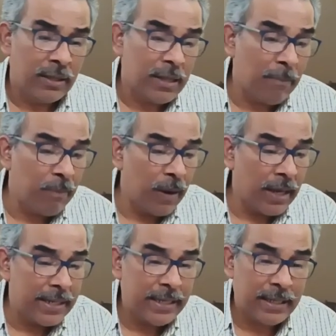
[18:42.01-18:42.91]
the
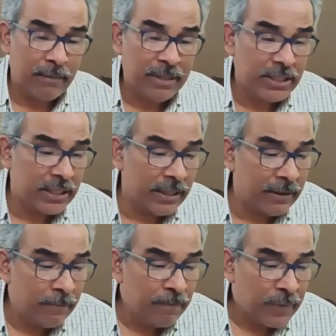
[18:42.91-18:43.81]
Planning
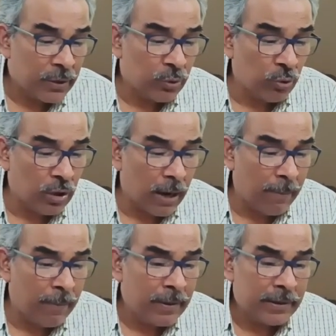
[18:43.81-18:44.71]
Commission took
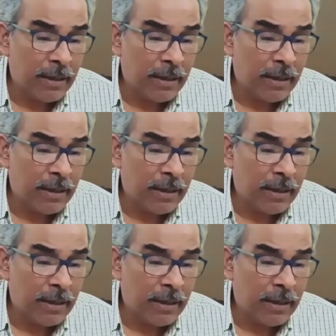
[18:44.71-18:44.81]
up